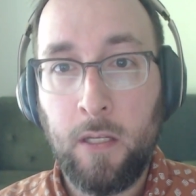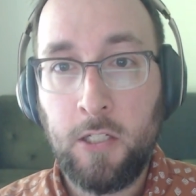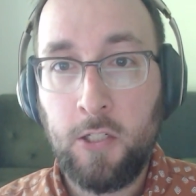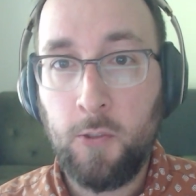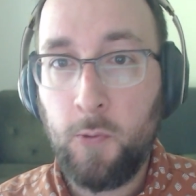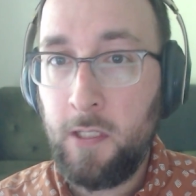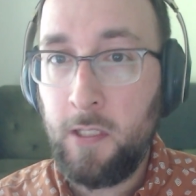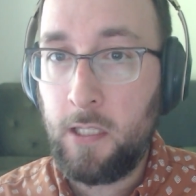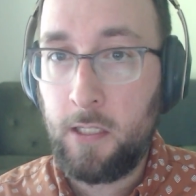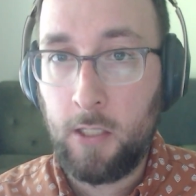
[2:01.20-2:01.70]

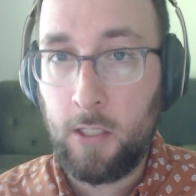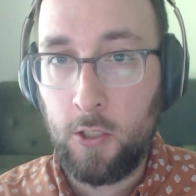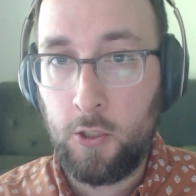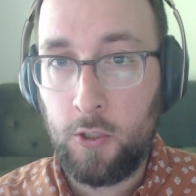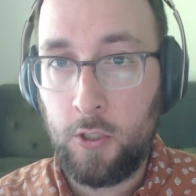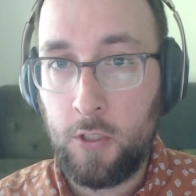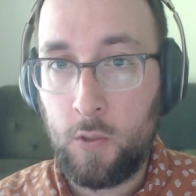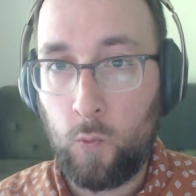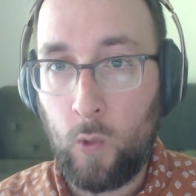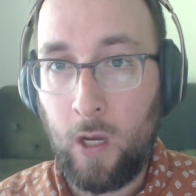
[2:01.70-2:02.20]
doing the
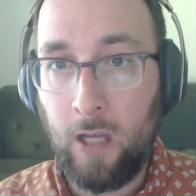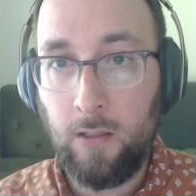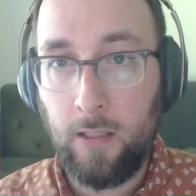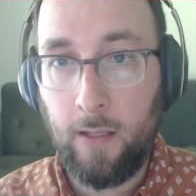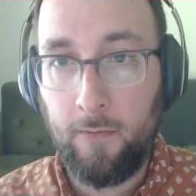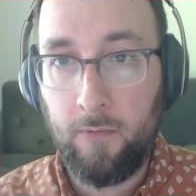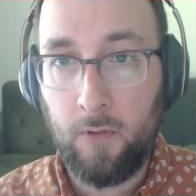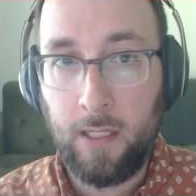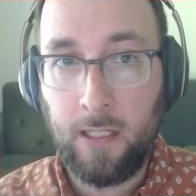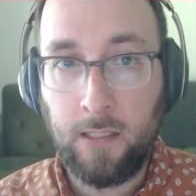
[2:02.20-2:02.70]
dungeons while
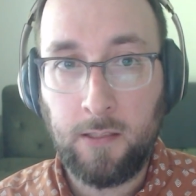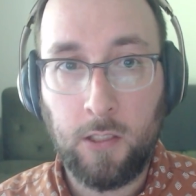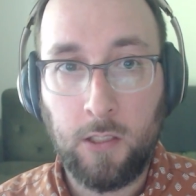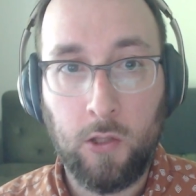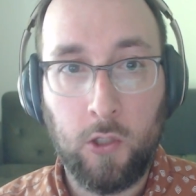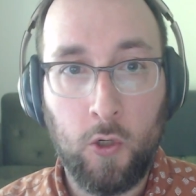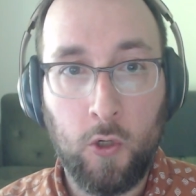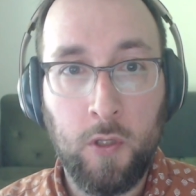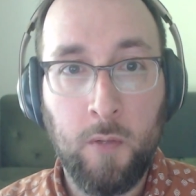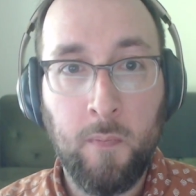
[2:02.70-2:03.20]
leveling to
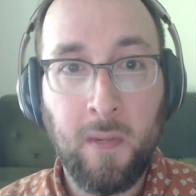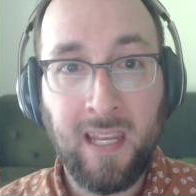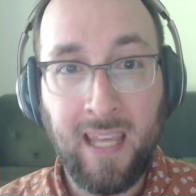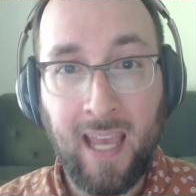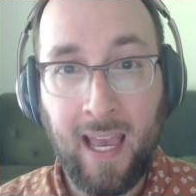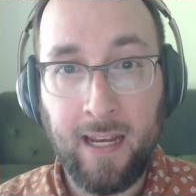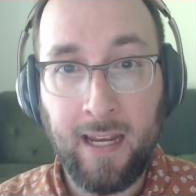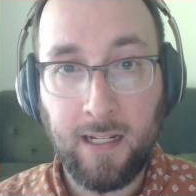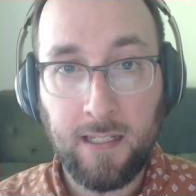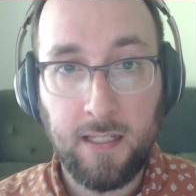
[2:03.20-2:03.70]
learn the
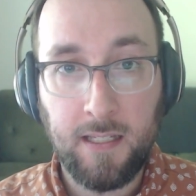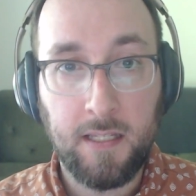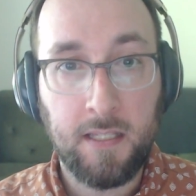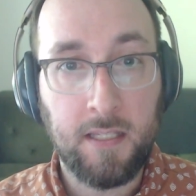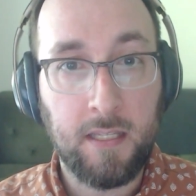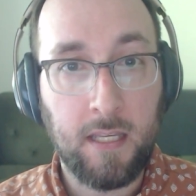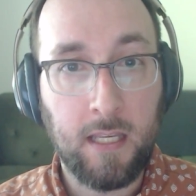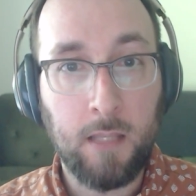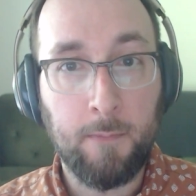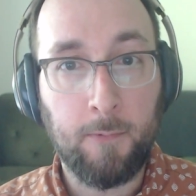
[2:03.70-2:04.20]
mechanics,
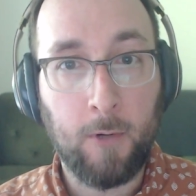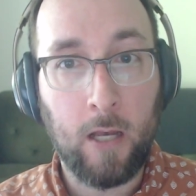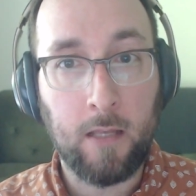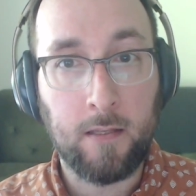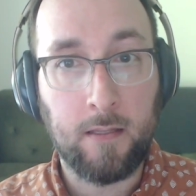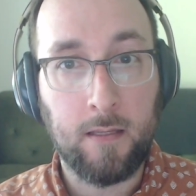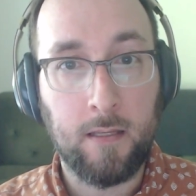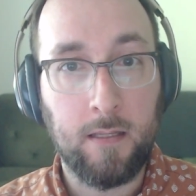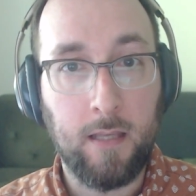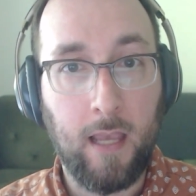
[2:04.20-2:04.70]
see the
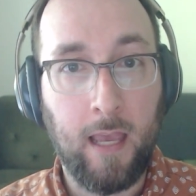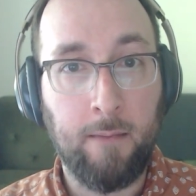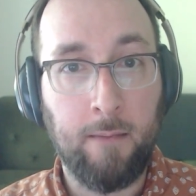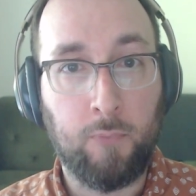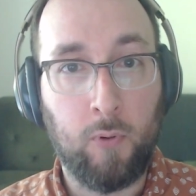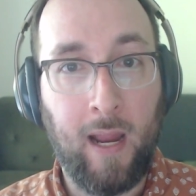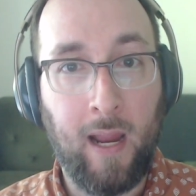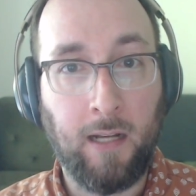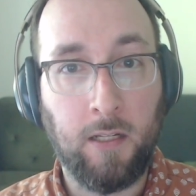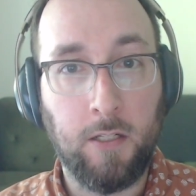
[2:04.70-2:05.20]
bosses, and
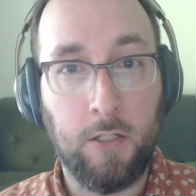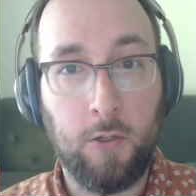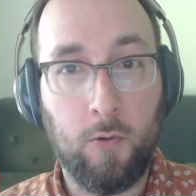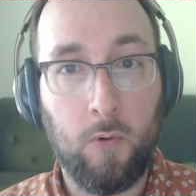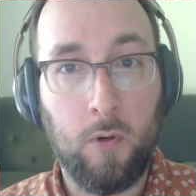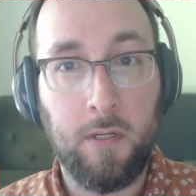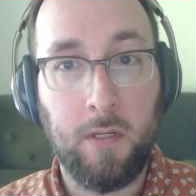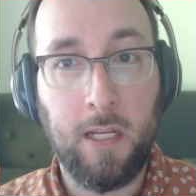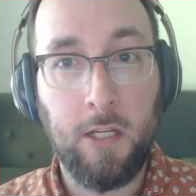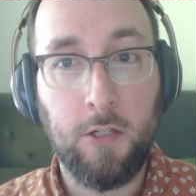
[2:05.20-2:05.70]
practice
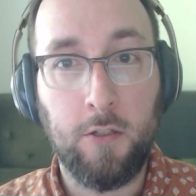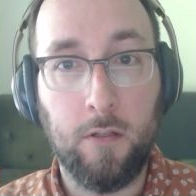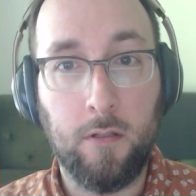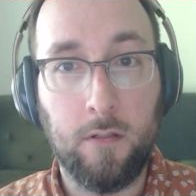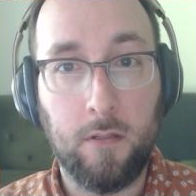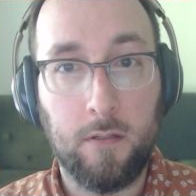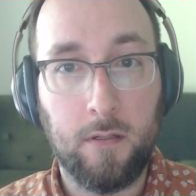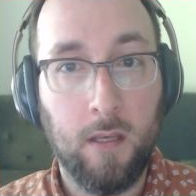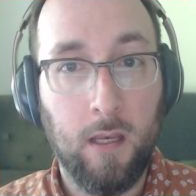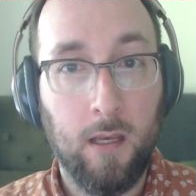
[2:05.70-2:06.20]
your
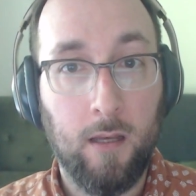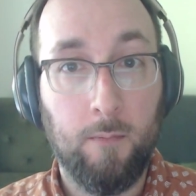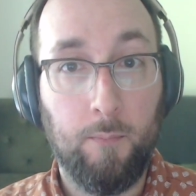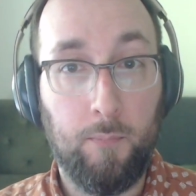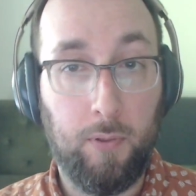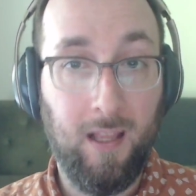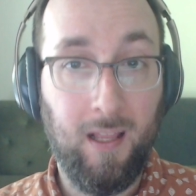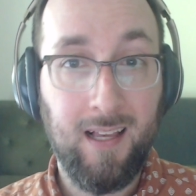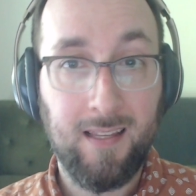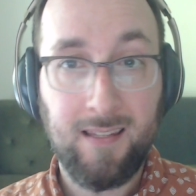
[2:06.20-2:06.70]
rotations.
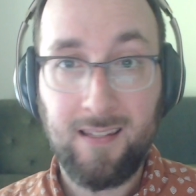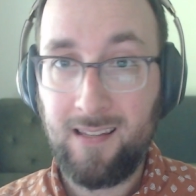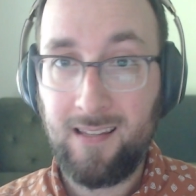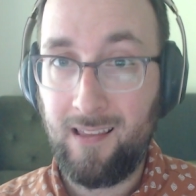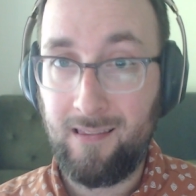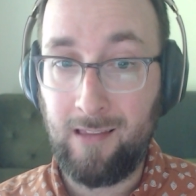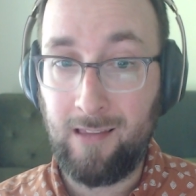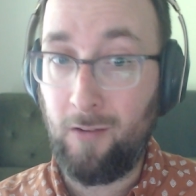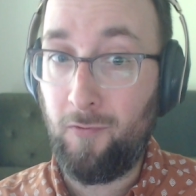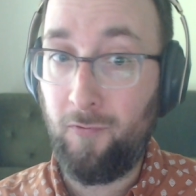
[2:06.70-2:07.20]
Plus,
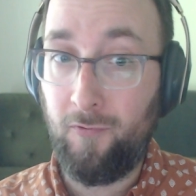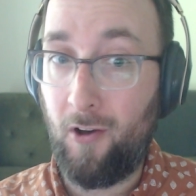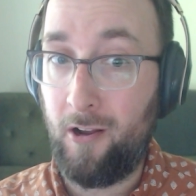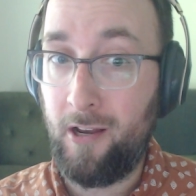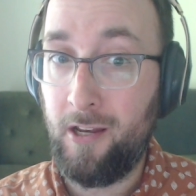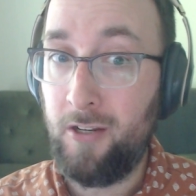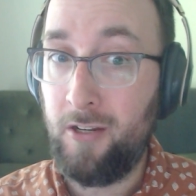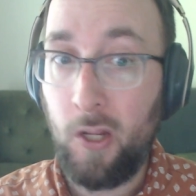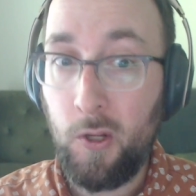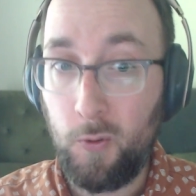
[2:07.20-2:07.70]
they're fun
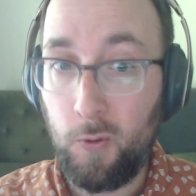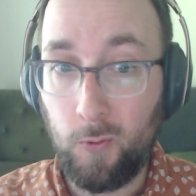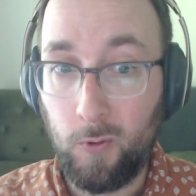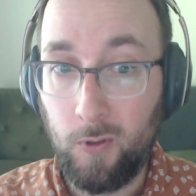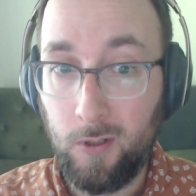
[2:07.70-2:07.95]
and new.